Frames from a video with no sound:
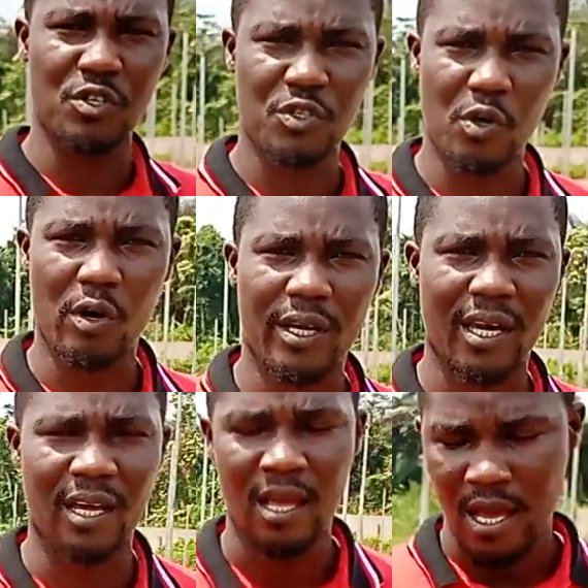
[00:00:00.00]
the
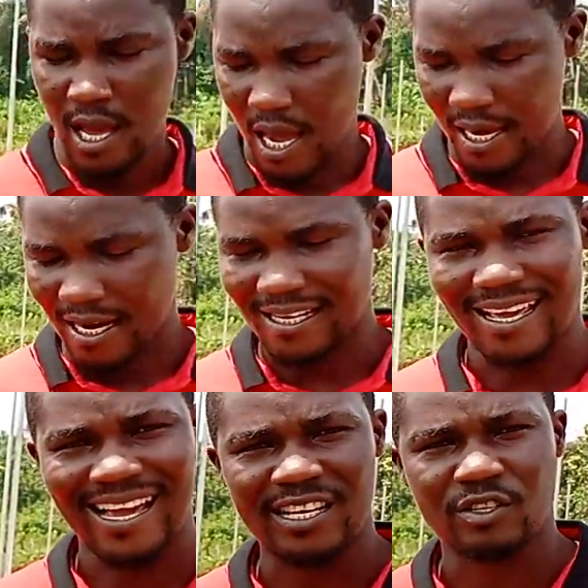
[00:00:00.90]
stocking and at the
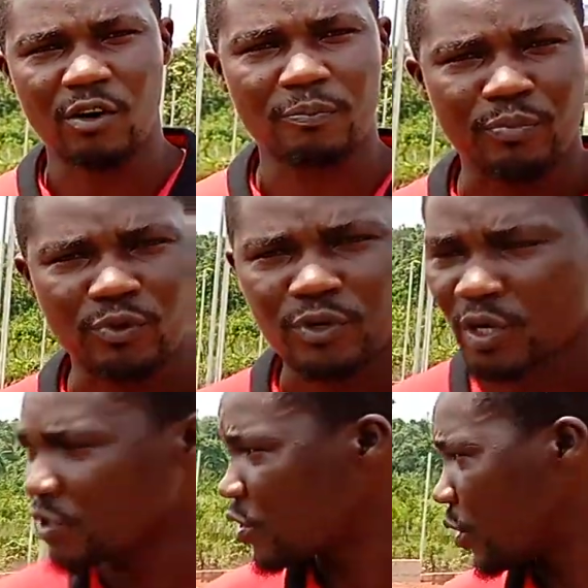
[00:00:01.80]
end of
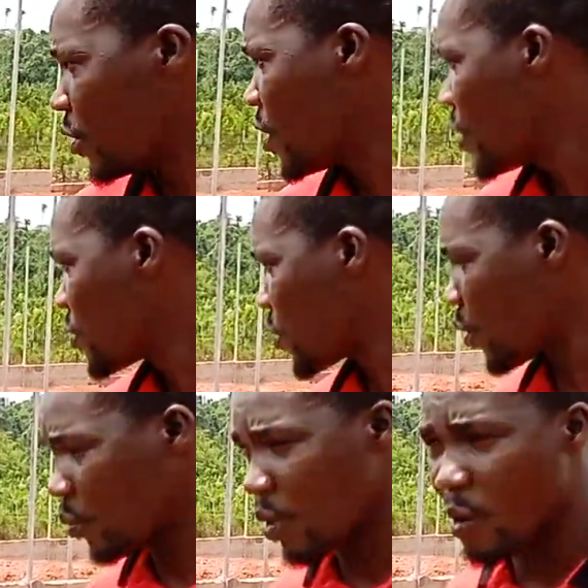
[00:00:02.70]
production. So
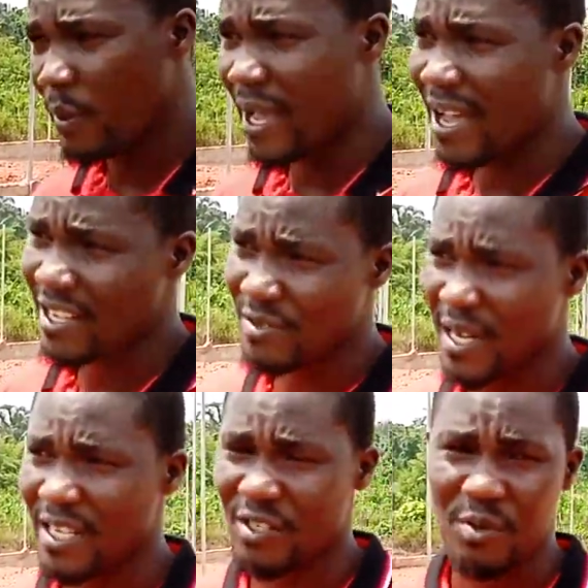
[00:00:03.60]
what we are
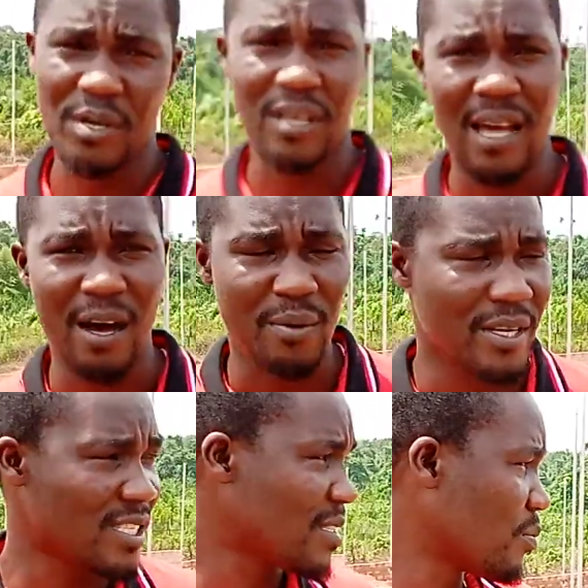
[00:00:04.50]
actually doing now
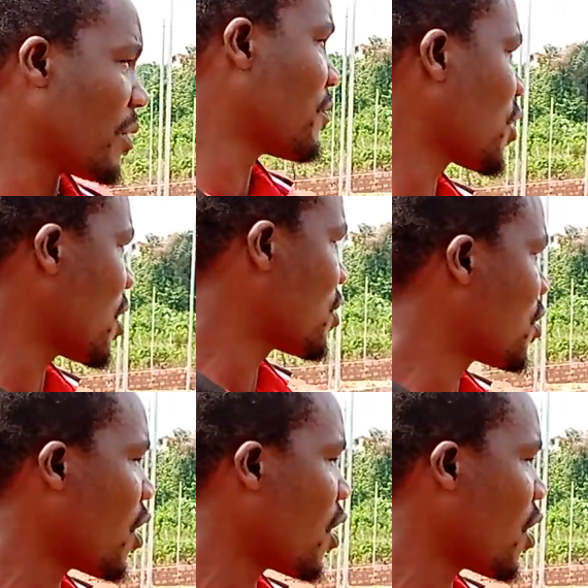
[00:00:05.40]
is we've just